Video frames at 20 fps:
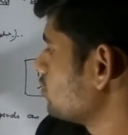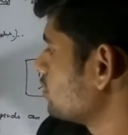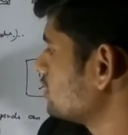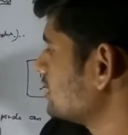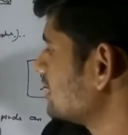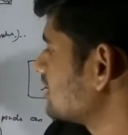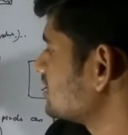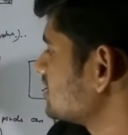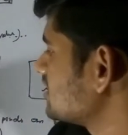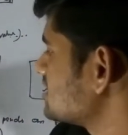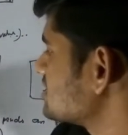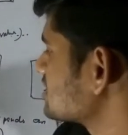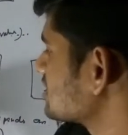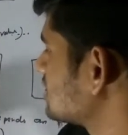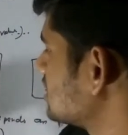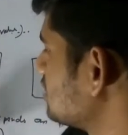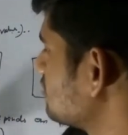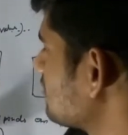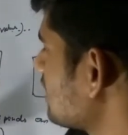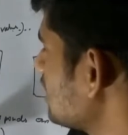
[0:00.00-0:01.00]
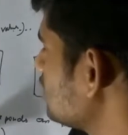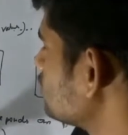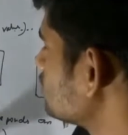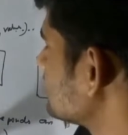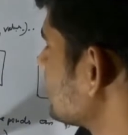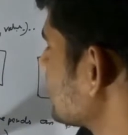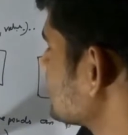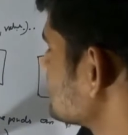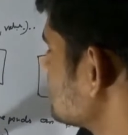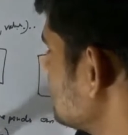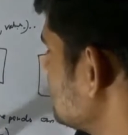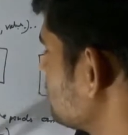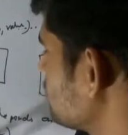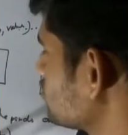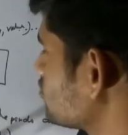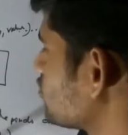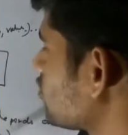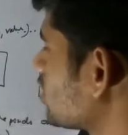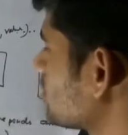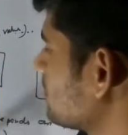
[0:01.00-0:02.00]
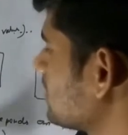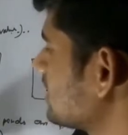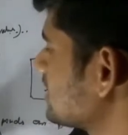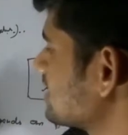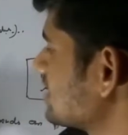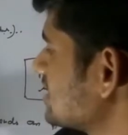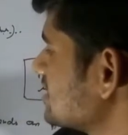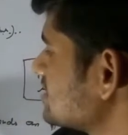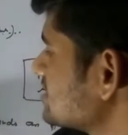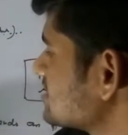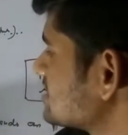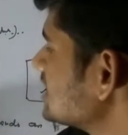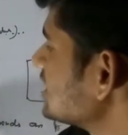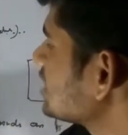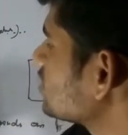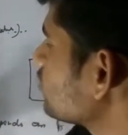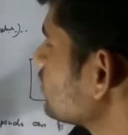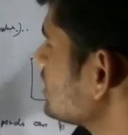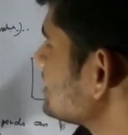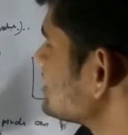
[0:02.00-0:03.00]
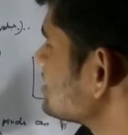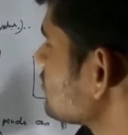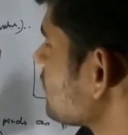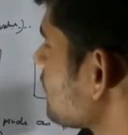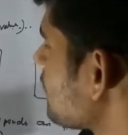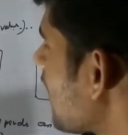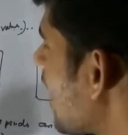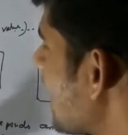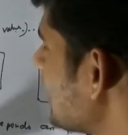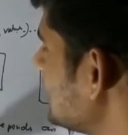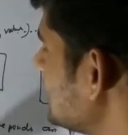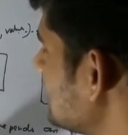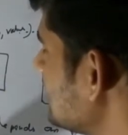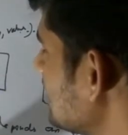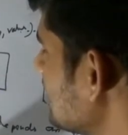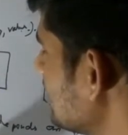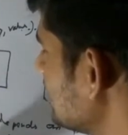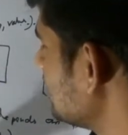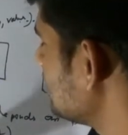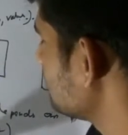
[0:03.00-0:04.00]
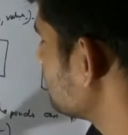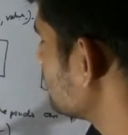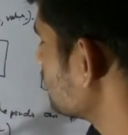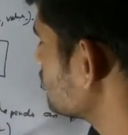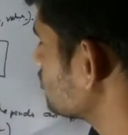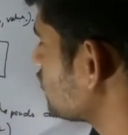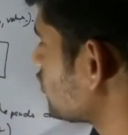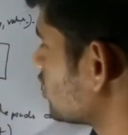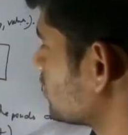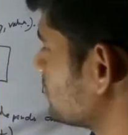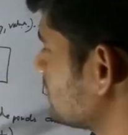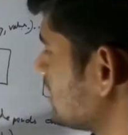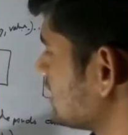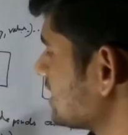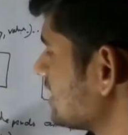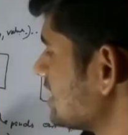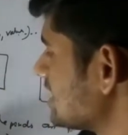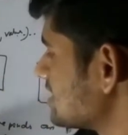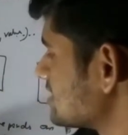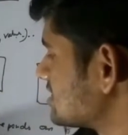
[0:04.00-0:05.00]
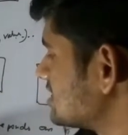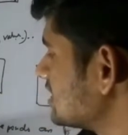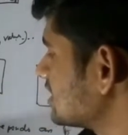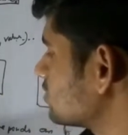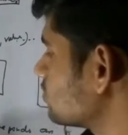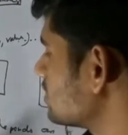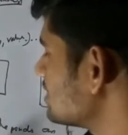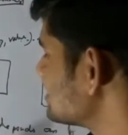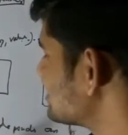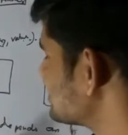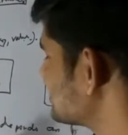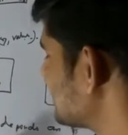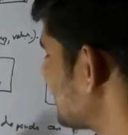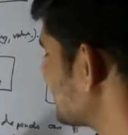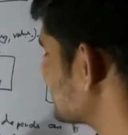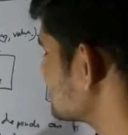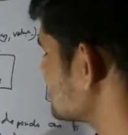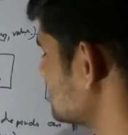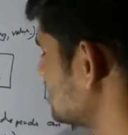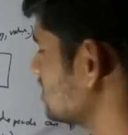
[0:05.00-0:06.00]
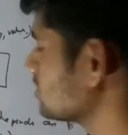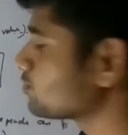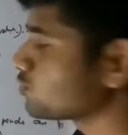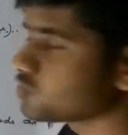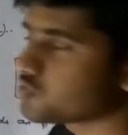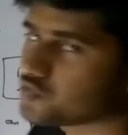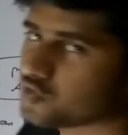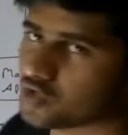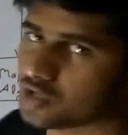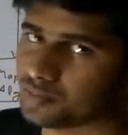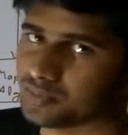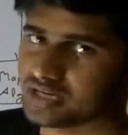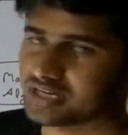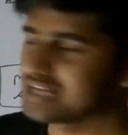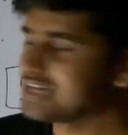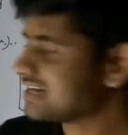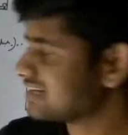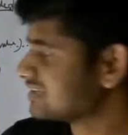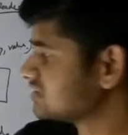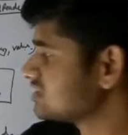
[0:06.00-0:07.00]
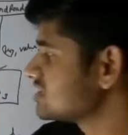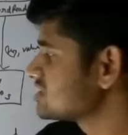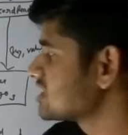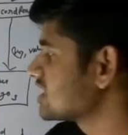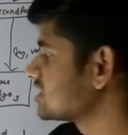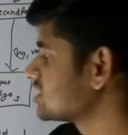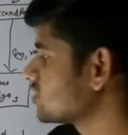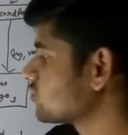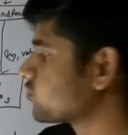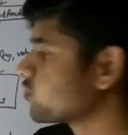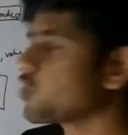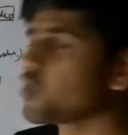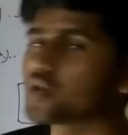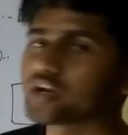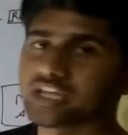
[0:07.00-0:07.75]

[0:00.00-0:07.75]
another is key value text input format, sequence file input format, sequence text input format. These are the four